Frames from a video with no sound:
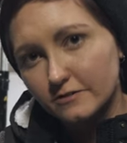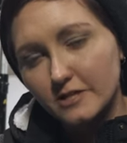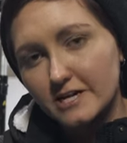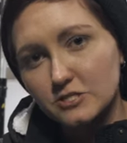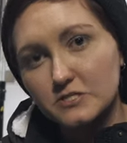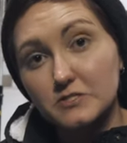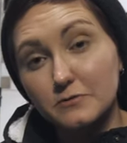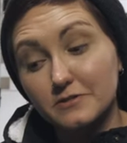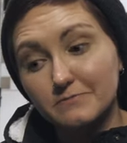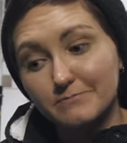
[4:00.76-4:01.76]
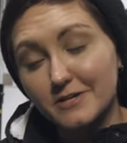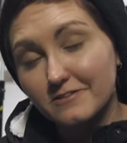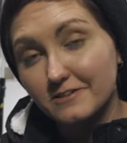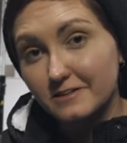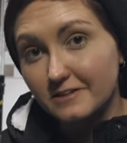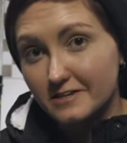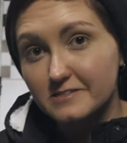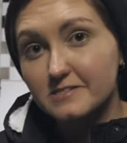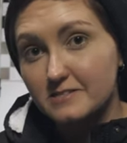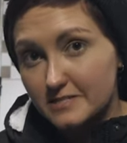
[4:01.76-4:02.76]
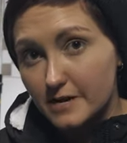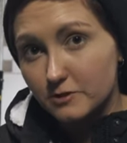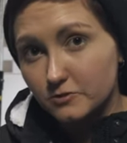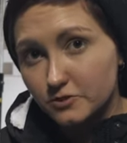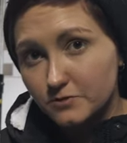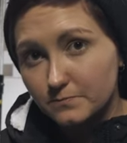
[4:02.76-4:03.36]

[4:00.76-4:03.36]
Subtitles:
the latches so that nothing gets damaged.